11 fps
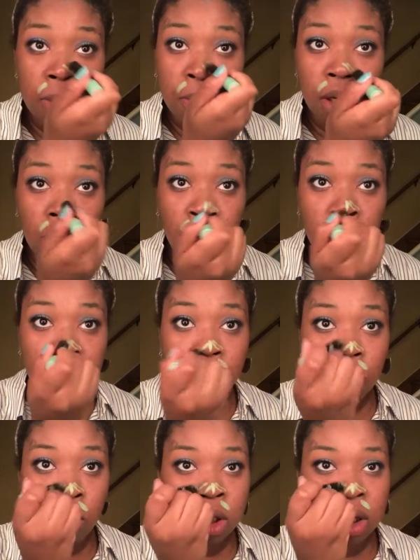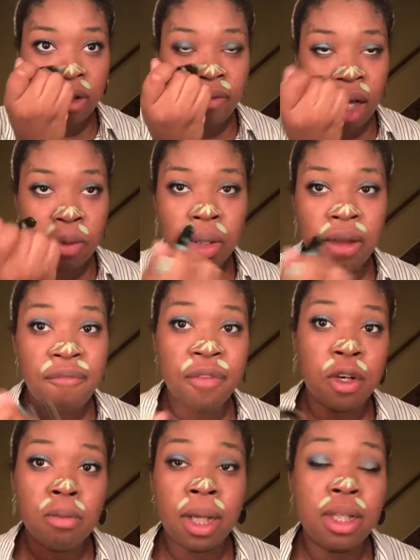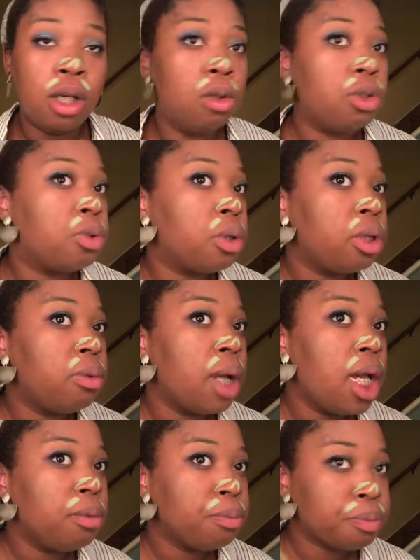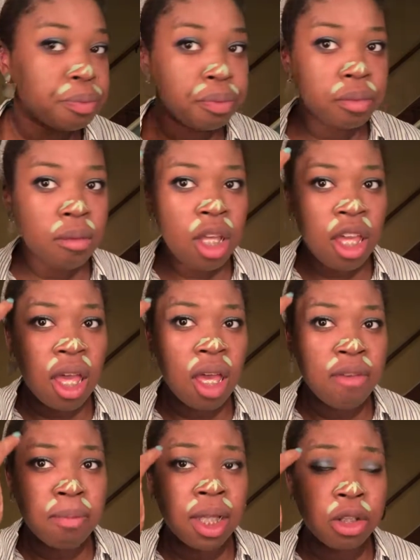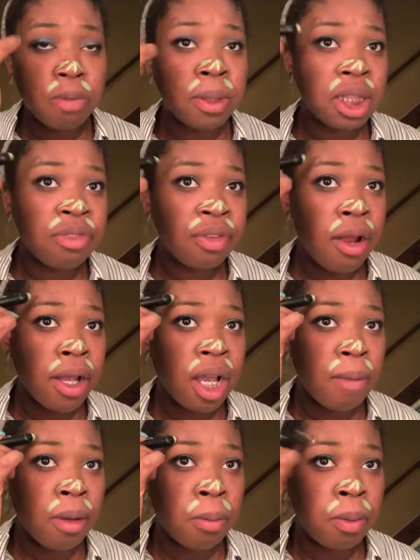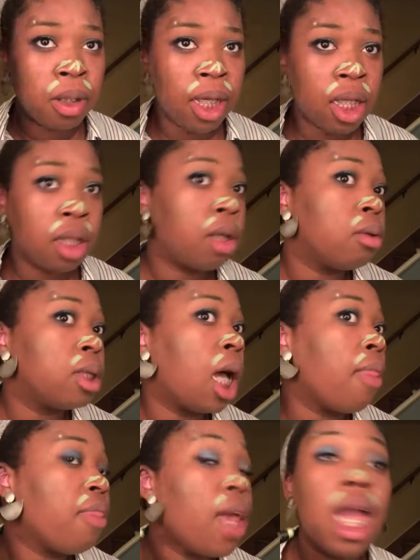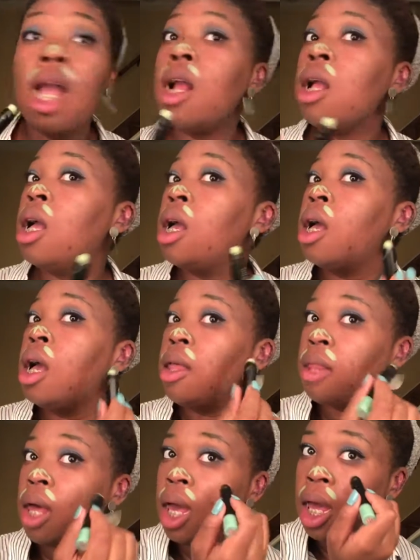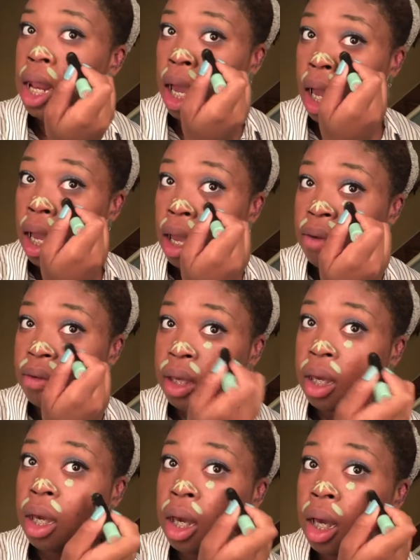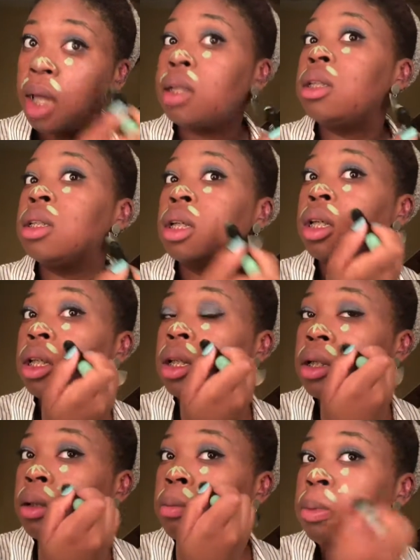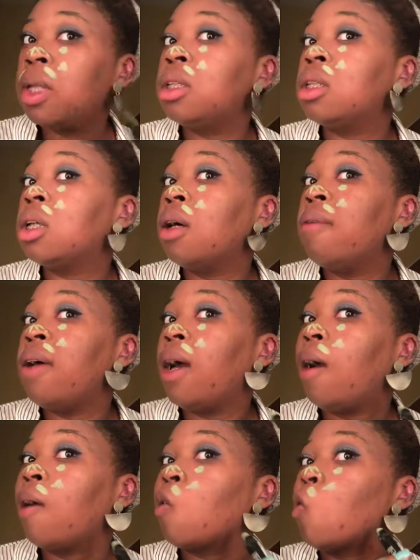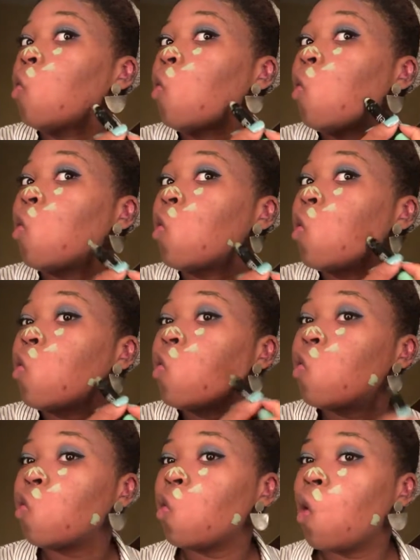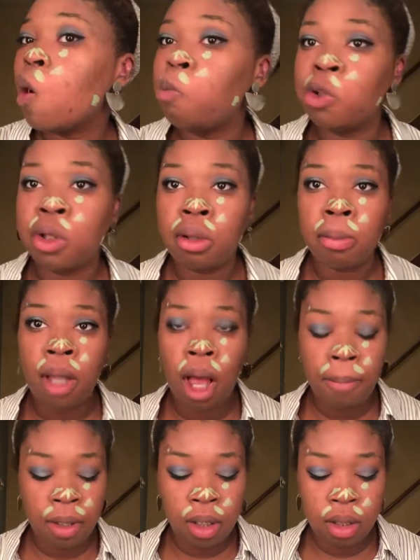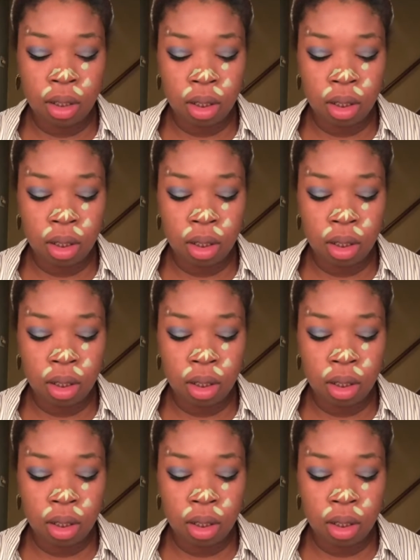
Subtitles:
then I put it on my nose, because I find when I film, my nose is really red. If my lupus is flaring up, I'll put like a little dot there. And then I've got a little bit of acne going on, so I'm just gonna plop it